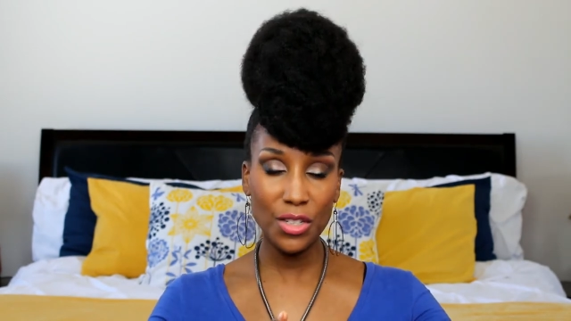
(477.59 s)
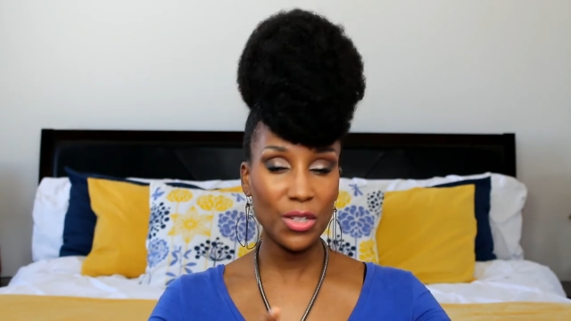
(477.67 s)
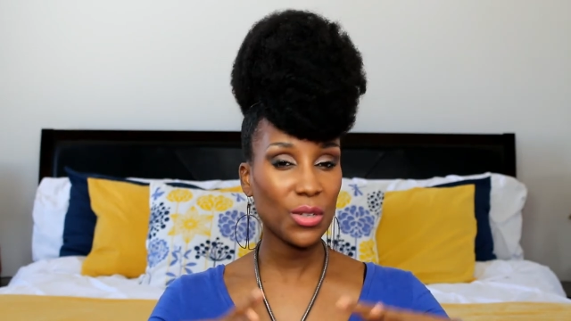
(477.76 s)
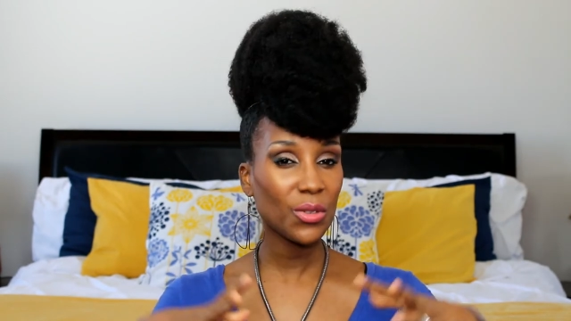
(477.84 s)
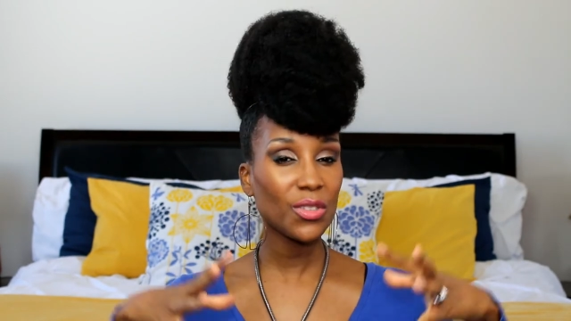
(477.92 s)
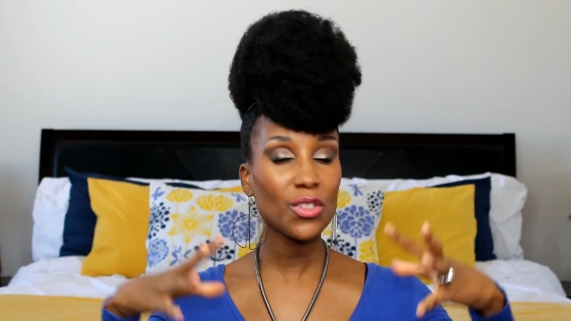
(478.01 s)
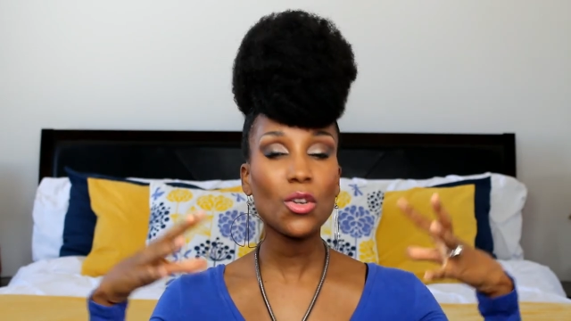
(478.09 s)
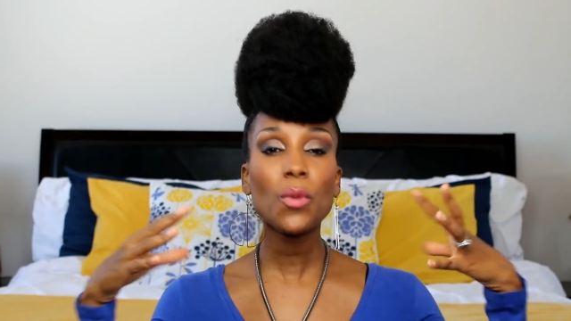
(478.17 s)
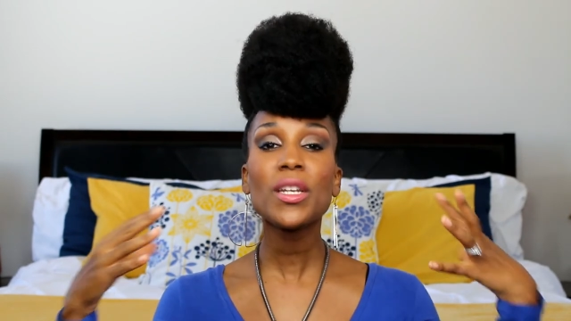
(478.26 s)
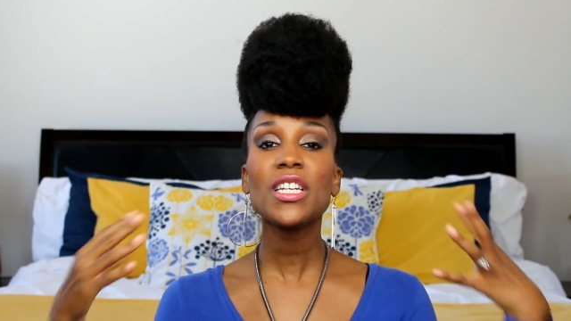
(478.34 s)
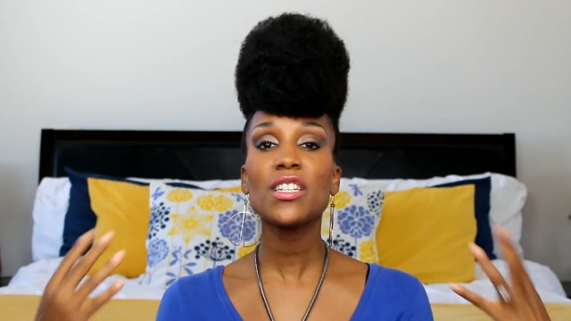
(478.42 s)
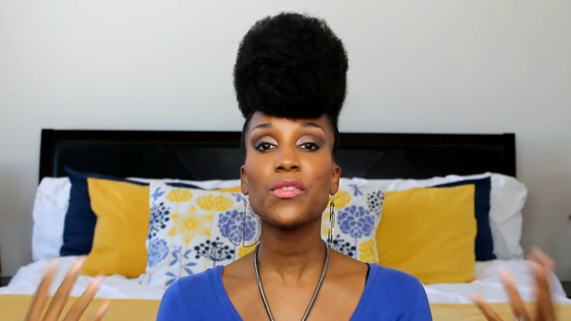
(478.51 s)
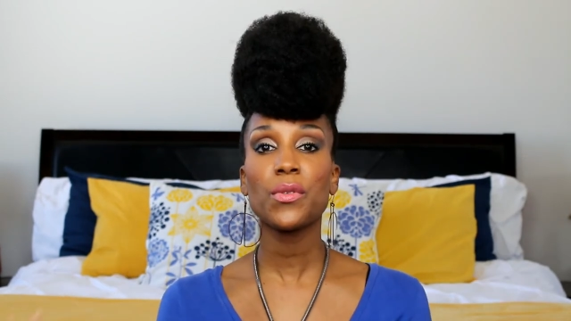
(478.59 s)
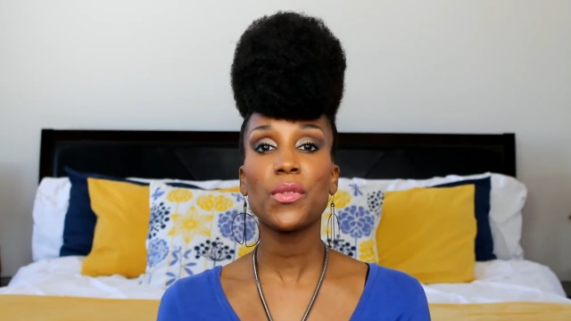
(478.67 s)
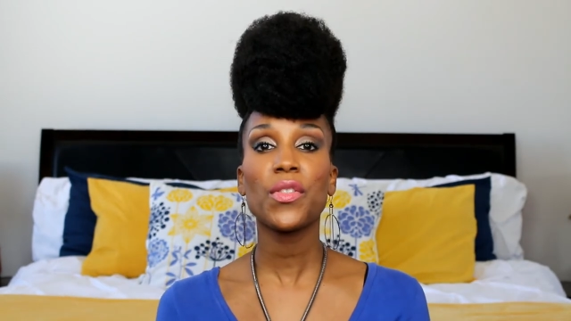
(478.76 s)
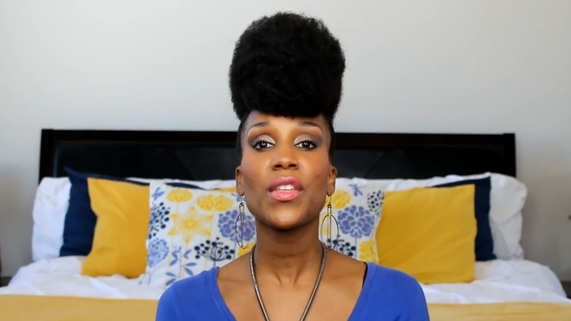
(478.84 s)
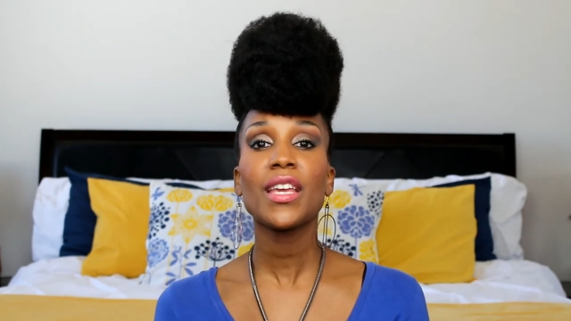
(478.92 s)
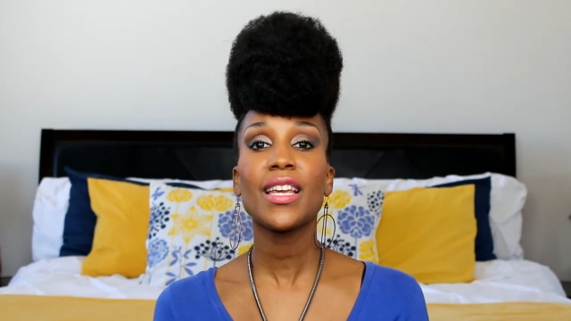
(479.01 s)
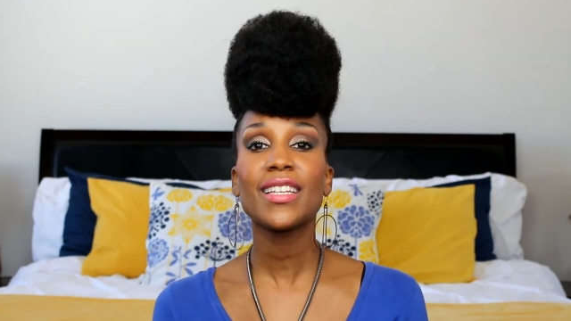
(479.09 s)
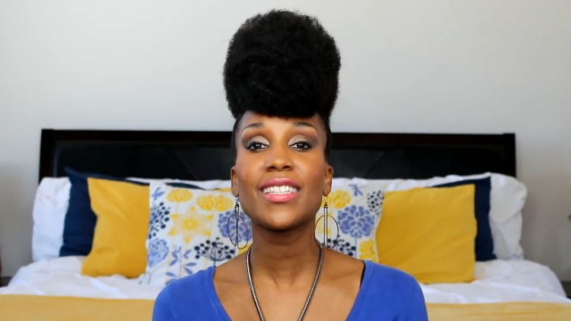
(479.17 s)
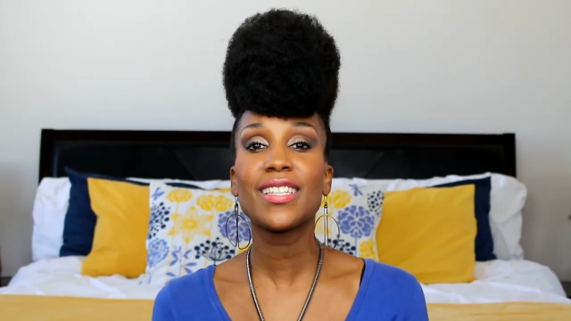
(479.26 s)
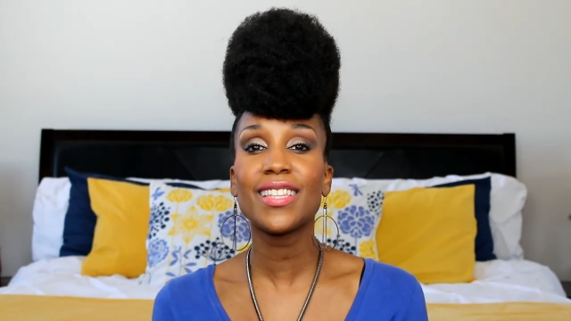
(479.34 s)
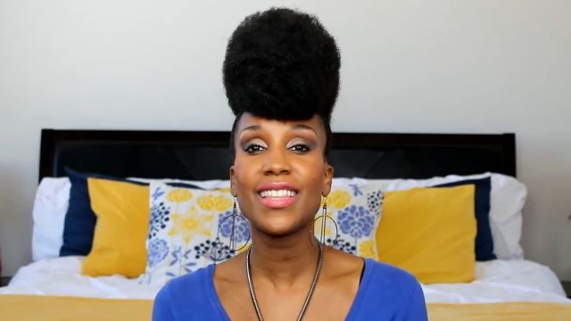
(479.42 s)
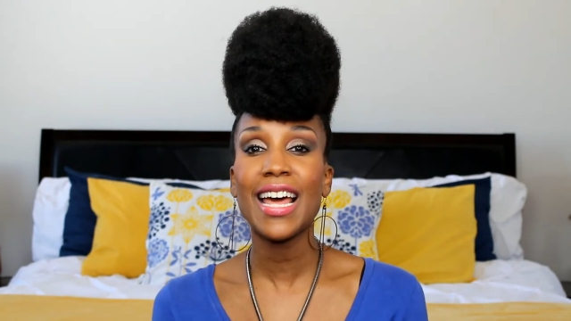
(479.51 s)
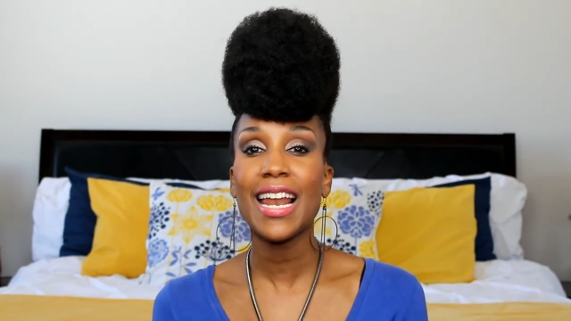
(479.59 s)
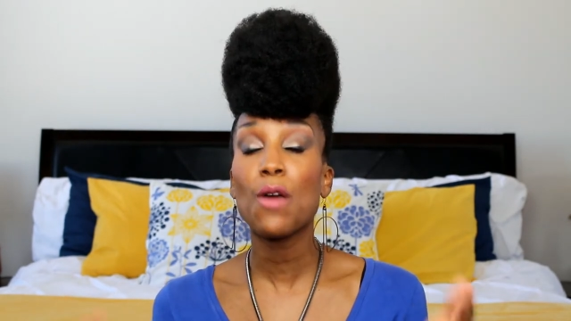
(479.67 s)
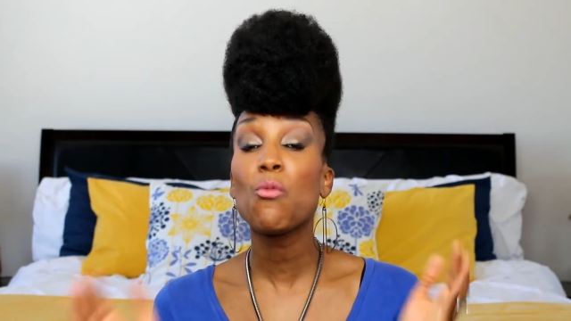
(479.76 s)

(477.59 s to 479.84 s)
you know, so many different things that I